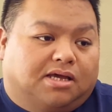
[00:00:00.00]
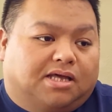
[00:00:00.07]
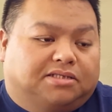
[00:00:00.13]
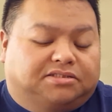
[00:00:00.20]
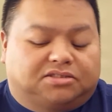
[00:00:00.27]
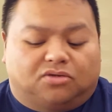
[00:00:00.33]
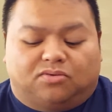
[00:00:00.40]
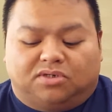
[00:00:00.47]
And
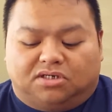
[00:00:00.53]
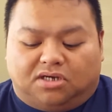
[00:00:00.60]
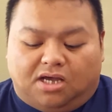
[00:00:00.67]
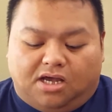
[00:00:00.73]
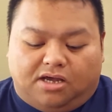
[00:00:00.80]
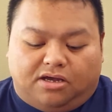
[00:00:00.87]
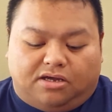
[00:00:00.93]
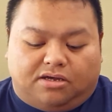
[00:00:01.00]
so we,
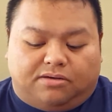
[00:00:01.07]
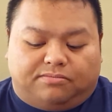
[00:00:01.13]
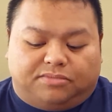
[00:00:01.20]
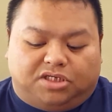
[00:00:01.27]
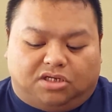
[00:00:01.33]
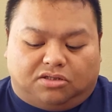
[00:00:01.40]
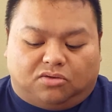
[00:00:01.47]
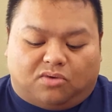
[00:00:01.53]
um,
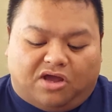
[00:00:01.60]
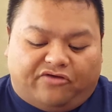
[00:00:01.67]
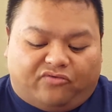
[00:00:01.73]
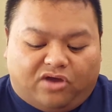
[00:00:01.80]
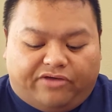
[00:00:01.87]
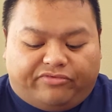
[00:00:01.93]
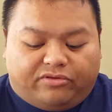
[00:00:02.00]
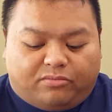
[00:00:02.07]
you know, the wife
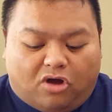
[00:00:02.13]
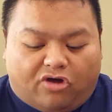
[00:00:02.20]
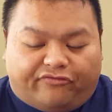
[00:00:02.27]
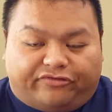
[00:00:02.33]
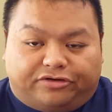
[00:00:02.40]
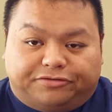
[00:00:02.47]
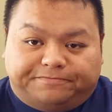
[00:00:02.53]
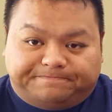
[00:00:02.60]
waved them
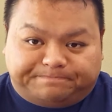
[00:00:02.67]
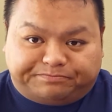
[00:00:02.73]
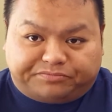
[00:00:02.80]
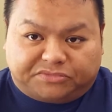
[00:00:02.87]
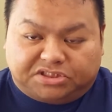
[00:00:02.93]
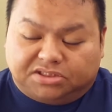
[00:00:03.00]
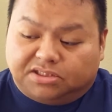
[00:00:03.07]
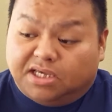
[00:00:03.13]
over.
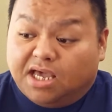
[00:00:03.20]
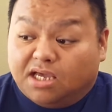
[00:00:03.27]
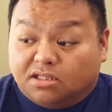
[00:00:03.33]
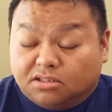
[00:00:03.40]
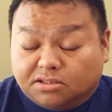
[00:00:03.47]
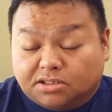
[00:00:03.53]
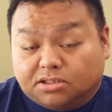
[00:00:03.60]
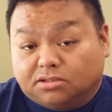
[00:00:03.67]
So yeah, it
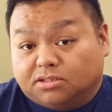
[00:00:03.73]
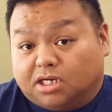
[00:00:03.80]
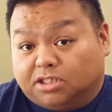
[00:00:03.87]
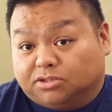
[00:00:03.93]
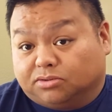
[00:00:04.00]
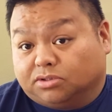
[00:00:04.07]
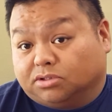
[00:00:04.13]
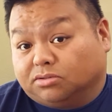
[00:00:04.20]
looks like you
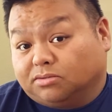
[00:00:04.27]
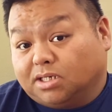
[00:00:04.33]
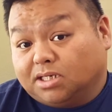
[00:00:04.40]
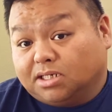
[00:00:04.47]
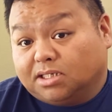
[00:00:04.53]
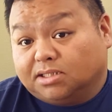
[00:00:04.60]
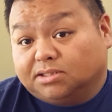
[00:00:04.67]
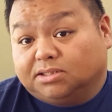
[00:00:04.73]
guys are in a
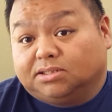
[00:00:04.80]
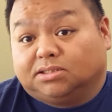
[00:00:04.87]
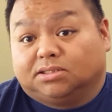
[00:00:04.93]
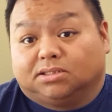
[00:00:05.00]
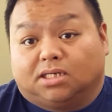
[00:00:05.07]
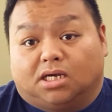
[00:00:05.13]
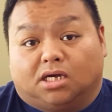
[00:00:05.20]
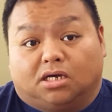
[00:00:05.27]
rush.
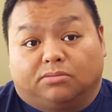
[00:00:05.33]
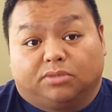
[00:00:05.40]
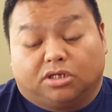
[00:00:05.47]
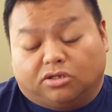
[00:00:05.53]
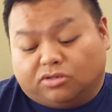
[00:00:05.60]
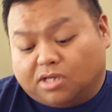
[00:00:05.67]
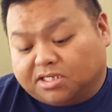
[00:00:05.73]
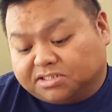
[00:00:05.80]
Um, you
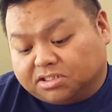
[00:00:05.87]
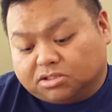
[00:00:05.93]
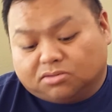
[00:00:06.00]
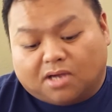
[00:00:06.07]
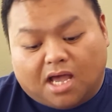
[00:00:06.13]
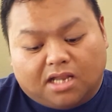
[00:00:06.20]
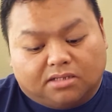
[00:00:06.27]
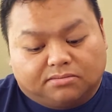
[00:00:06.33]
know, you guys got
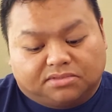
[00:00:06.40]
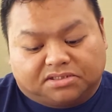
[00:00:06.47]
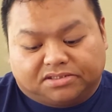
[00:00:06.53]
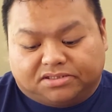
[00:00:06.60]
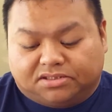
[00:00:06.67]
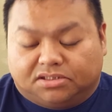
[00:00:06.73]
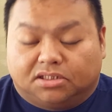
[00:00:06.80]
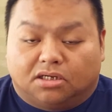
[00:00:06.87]
two items,
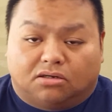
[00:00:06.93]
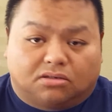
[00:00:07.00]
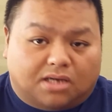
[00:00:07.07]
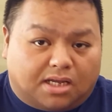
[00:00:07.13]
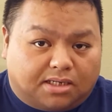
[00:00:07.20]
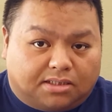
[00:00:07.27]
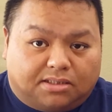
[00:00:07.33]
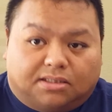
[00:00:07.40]
you know,
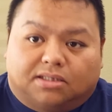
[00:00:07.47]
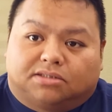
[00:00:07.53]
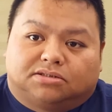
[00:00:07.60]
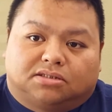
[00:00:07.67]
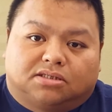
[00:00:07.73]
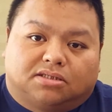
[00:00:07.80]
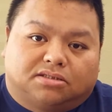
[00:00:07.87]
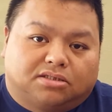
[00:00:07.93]
kind of get
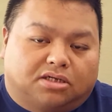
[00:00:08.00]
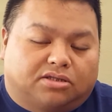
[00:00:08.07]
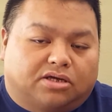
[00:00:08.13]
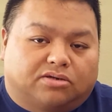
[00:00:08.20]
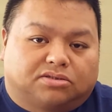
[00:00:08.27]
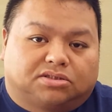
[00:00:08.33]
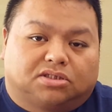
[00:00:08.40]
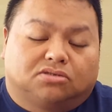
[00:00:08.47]
you. And, you know, they
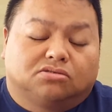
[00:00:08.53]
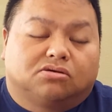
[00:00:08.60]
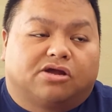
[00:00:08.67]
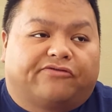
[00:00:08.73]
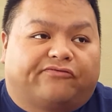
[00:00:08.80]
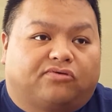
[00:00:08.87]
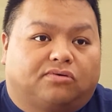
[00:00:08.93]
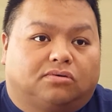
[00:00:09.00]
were so
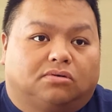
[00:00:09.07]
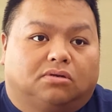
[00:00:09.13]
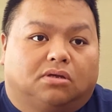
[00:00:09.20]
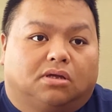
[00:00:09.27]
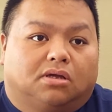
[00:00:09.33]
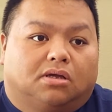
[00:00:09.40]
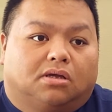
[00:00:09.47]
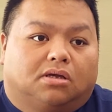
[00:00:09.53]
grateful.
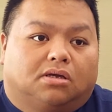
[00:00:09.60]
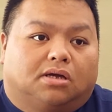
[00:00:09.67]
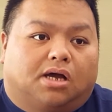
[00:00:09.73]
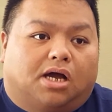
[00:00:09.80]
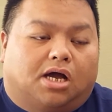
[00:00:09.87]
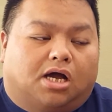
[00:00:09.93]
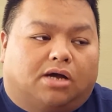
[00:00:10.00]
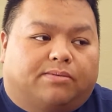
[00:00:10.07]

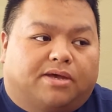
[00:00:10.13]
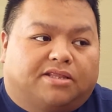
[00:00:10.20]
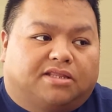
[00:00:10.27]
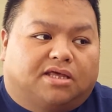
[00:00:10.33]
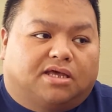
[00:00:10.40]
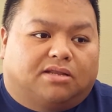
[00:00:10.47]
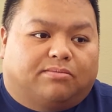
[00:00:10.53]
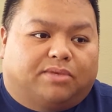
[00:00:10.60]
Um, and
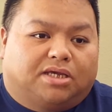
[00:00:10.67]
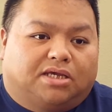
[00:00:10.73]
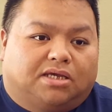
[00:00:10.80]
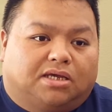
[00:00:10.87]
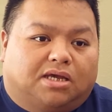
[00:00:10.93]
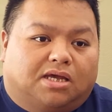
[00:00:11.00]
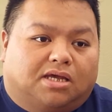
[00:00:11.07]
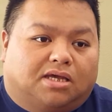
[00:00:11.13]
then
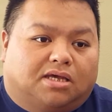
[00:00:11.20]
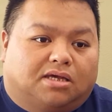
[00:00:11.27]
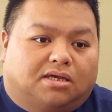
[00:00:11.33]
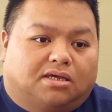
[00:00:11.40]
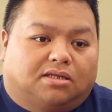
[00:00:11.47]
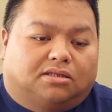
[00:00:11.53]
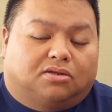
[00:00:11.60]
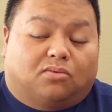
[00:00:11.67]
me
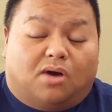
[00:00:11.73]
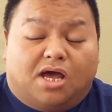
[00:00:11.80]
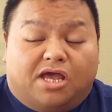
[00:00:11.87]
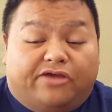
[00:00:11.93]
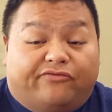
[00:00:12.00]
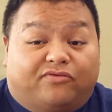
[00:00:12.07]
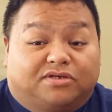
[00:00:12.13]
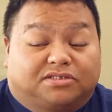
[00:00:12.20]
and the
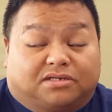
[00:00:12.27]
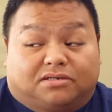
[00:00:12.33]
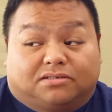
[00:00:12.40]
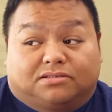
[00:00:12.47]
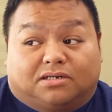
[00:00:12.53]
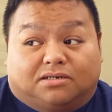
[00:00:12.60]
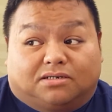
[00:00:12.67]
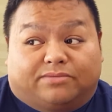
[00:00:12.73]
wife, we
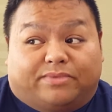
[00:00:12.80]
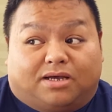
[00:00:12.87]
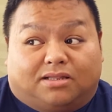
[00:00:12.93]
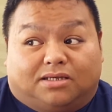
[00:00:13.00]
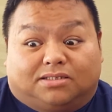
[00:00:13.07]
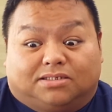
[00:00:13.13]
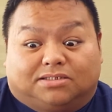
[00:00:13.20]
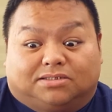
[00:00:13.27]
started talking about
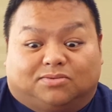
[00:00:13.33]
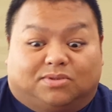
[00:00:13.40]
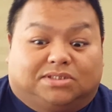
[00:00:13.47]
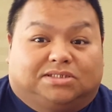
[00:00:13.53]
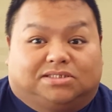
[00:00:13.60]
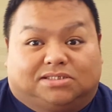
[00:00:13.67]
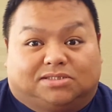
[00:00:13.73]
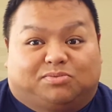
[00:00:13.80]
like these
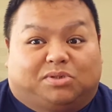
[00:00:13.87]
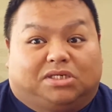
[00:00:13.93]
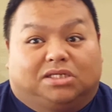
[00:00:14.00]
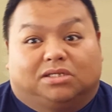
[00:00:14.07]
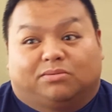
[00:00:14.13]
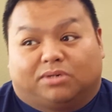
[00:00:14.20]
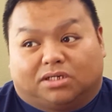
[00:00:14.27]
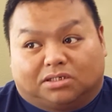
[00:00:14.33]
Reese's
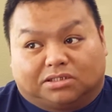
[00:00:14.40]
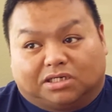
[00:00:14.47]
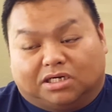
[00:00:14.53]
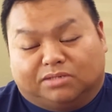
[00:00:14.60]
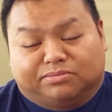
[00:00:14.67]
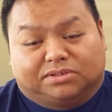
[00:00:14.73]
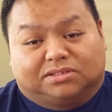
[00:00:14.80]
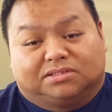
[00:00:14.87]
peanut butter
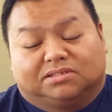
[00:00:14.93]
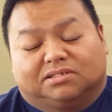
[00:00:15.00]
cups.